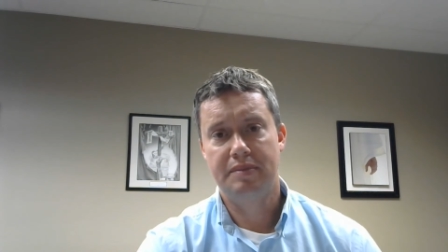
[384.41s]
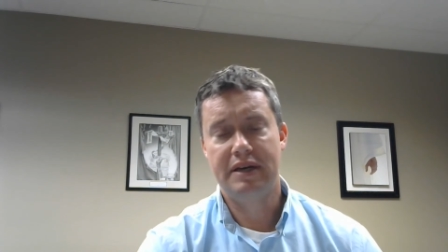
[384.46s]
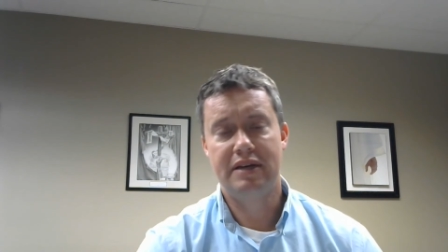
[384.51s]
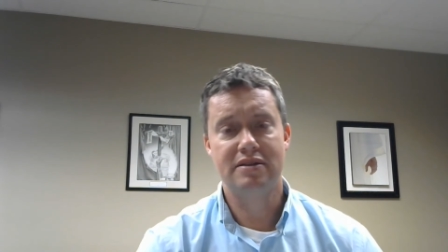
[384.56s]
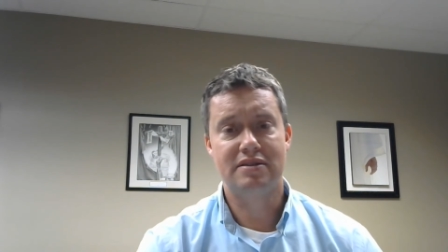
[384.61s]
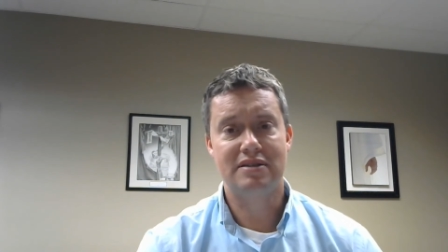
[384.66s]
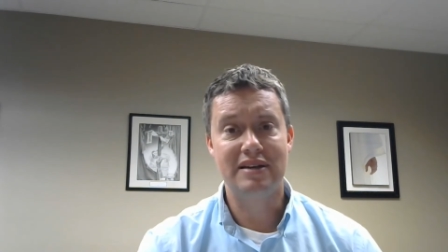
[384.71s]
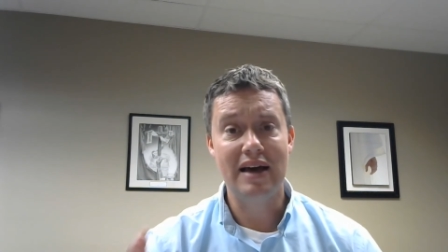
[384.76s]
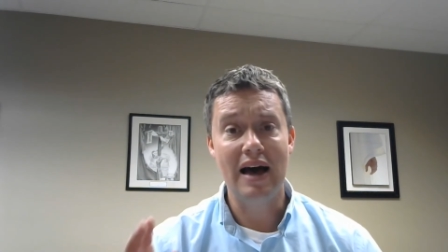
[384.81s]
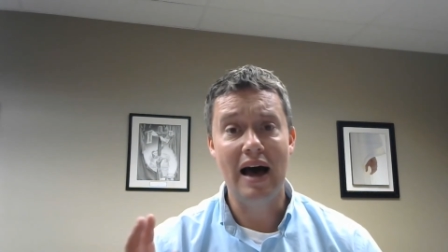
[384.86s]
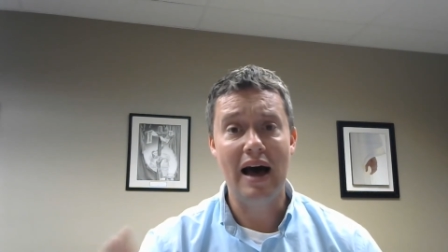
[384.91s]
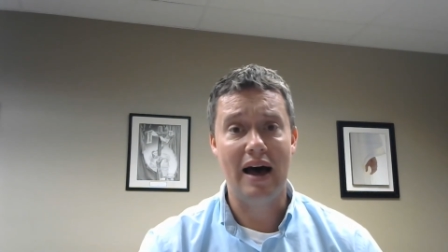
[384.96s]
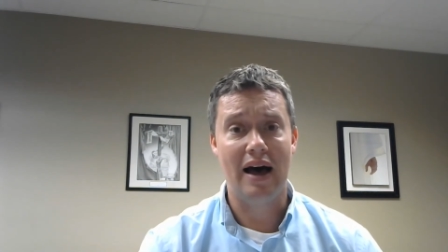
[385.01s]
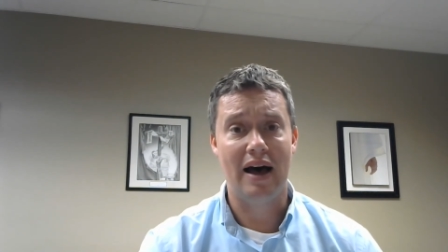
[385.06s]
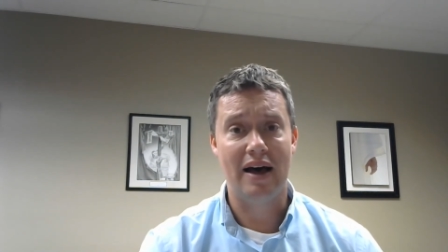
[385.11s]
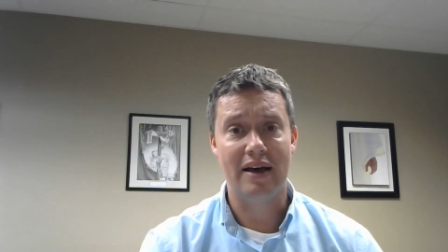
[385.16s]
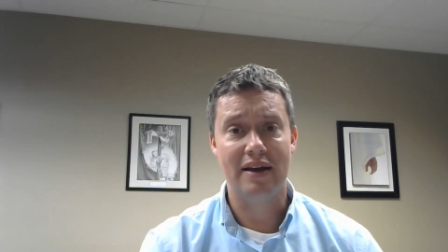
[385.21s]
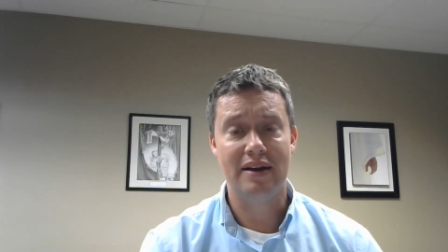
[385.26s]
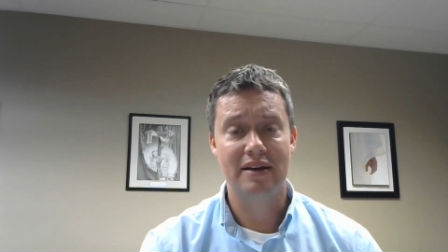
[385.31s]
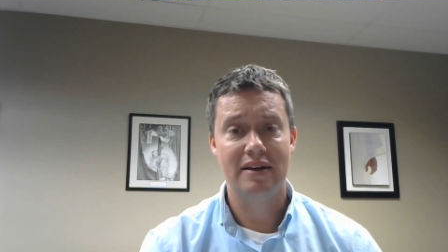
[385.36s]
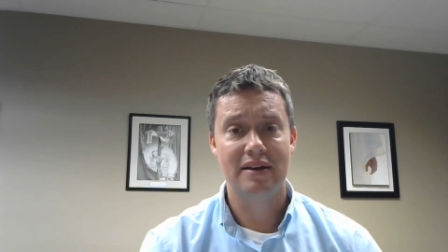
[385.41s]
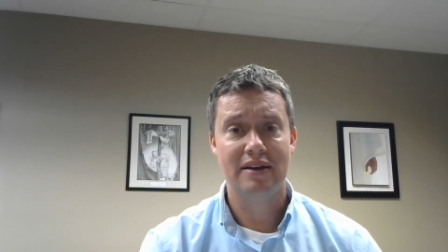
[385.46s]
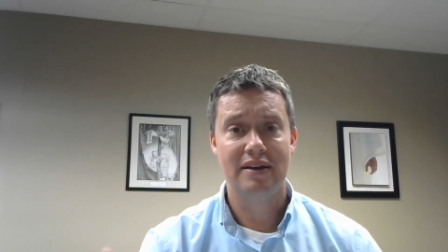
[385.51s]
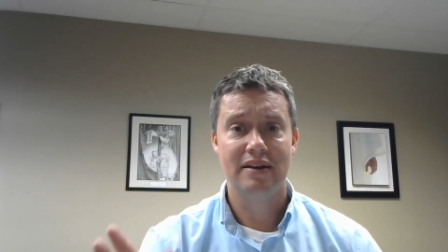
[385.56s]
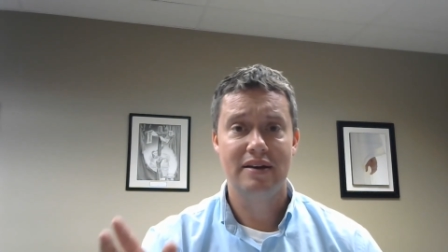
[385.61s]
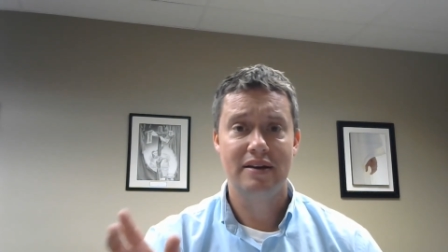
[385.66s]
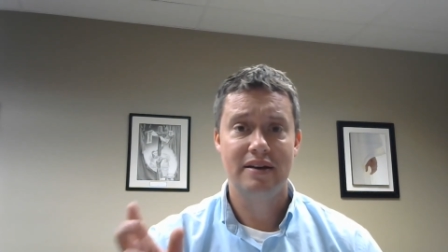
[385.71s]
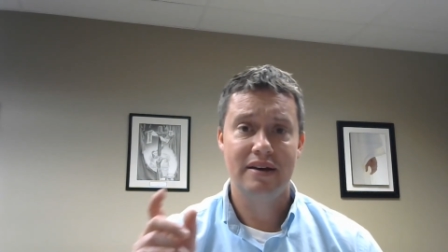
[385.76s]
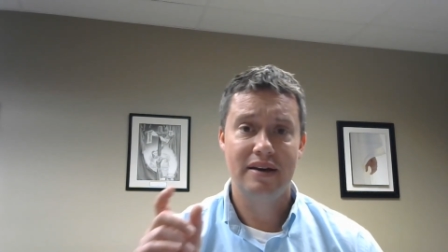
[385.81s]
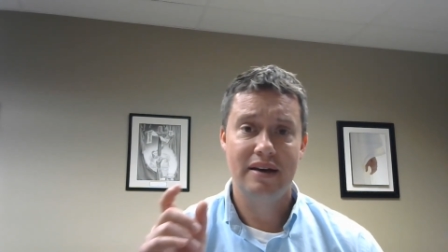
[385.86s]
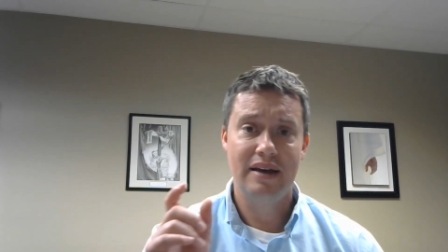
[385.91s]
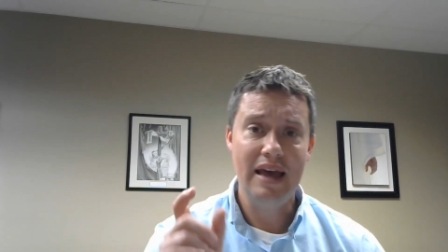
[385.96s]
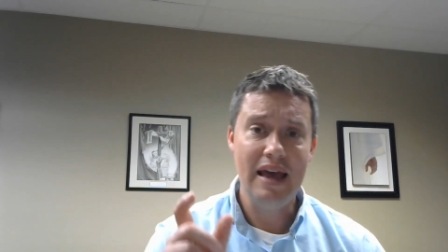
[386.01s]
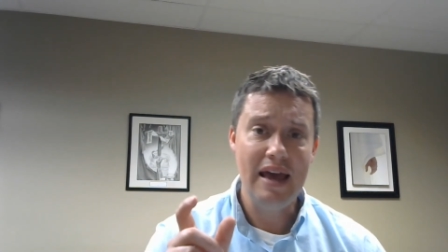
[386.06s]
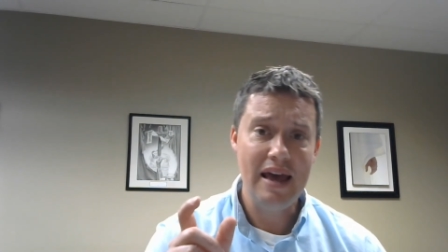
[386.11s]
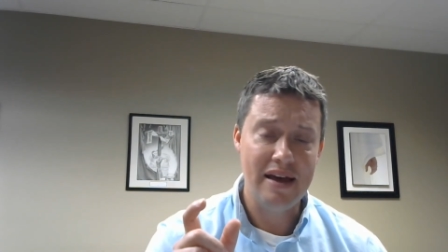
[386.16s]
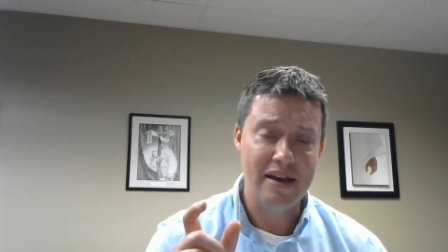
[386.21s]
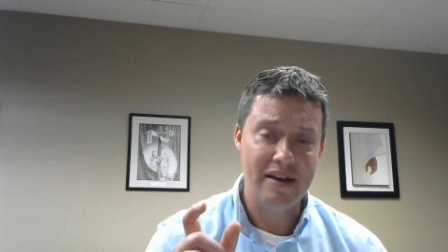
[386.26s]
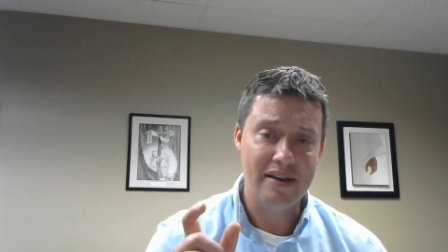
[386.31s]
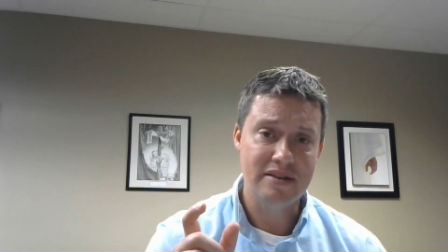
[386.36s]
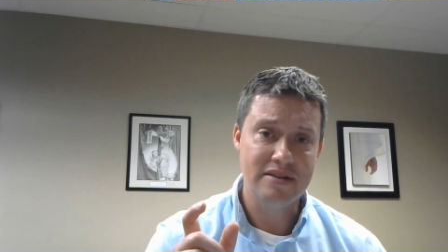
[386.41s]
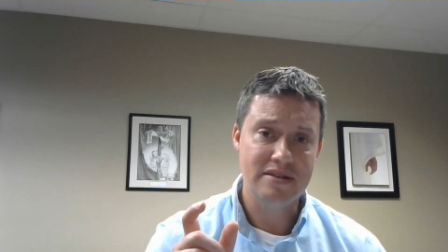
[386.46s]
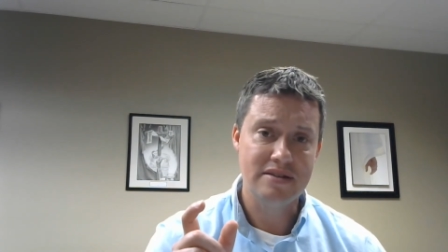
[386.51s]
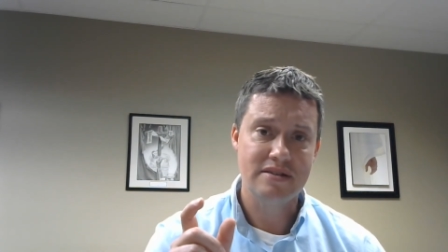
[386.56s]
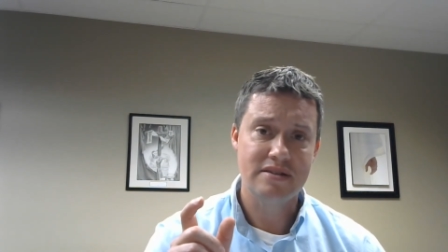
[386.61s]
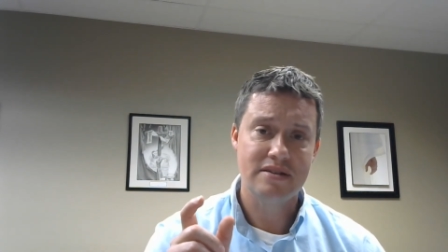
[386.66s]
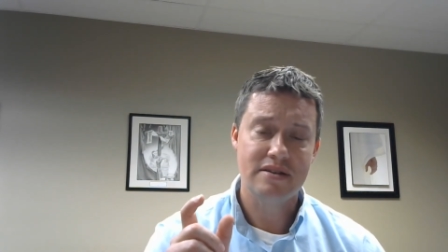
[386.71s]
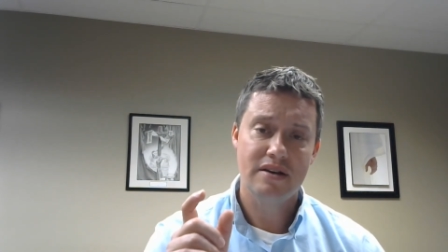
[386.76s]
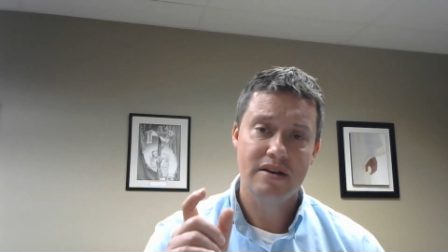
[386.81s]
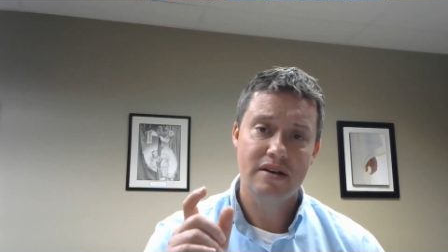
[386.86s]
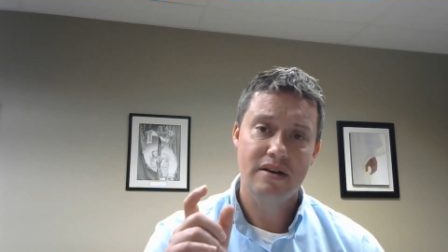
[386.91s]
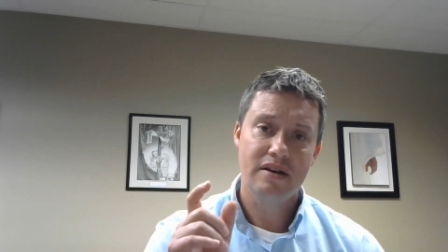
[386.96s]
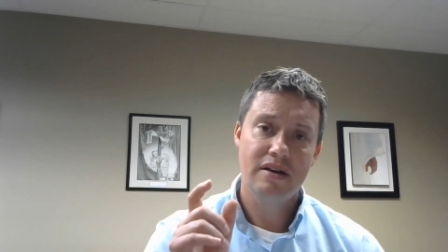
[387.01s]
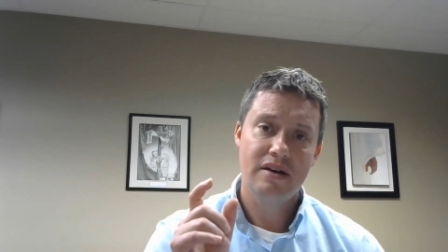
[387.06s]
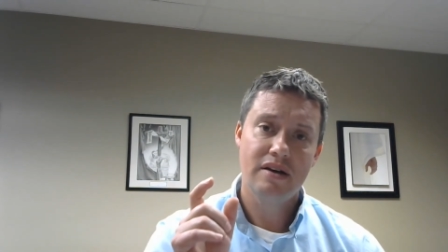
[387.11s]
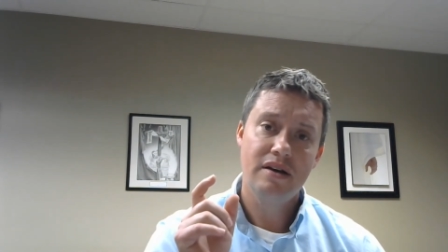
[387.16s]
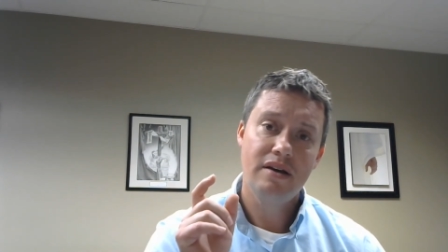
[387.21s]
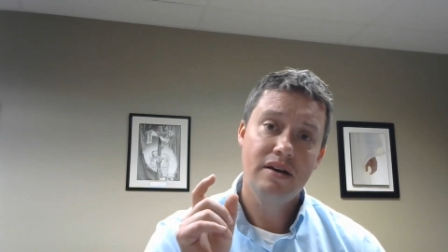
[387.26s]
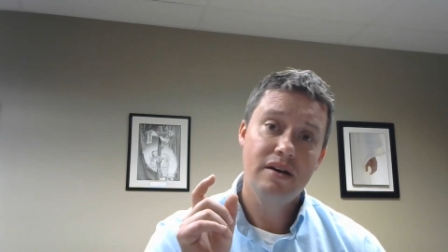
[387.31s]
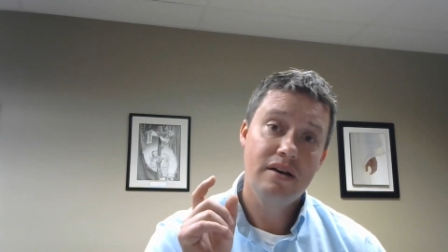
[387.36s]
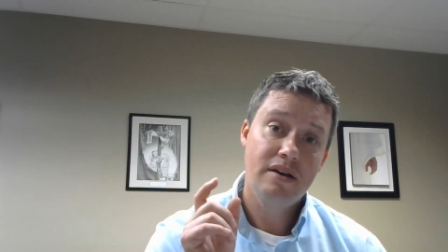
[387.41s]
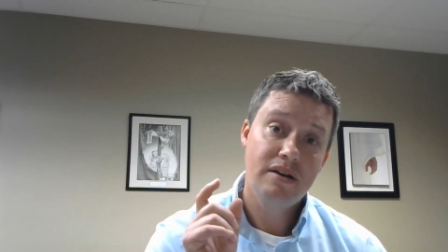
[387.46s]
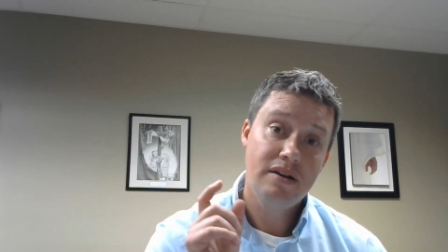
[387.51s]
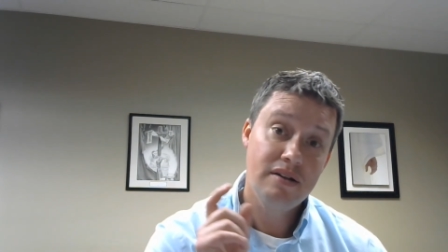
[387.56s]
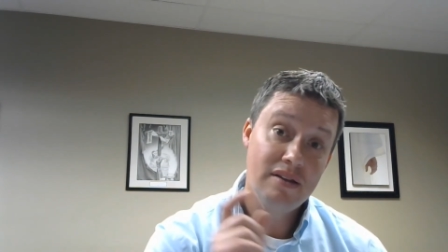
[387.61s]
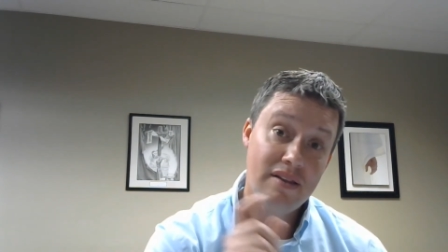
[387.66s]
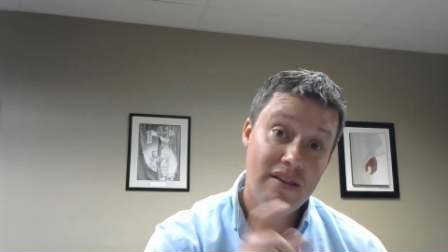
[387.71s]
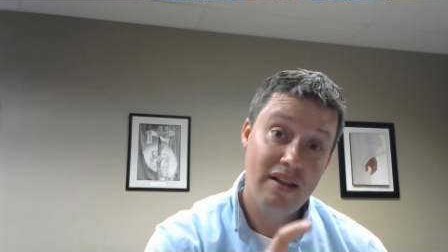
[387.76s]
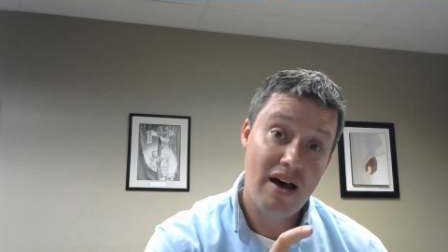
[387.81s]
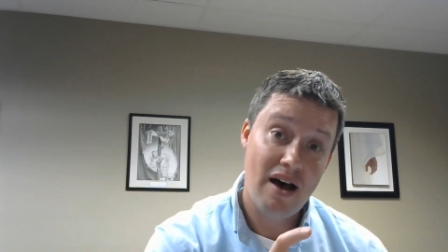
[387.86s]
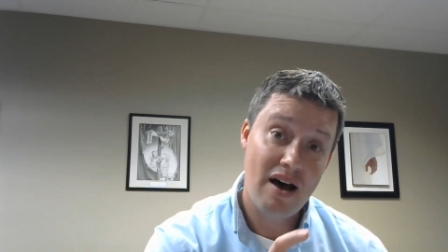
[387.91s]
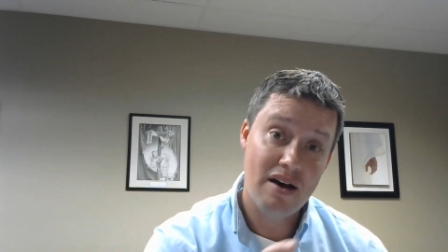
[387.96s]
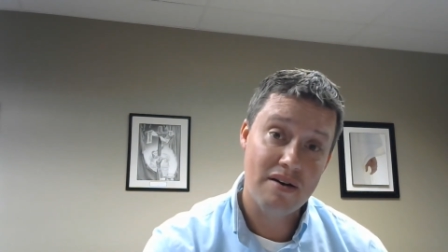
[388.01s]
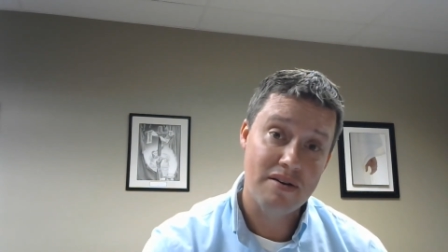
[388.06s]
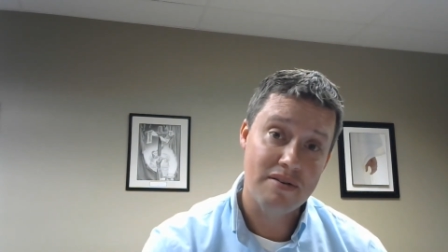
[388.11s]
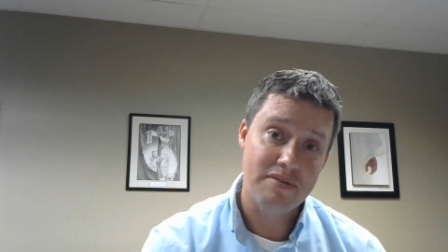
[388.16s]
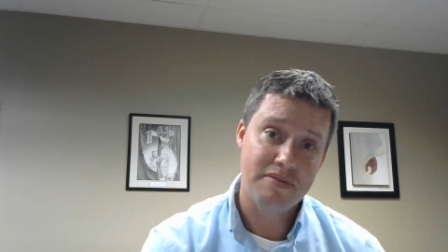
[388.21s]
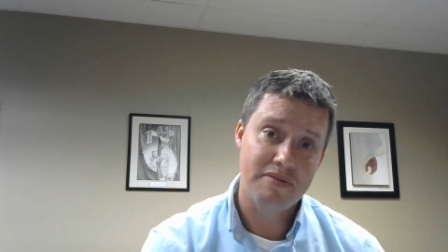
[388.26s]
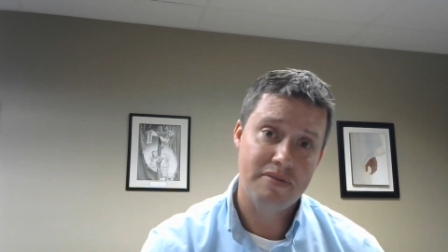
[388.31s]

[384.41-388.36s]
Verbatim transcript: Because God is love.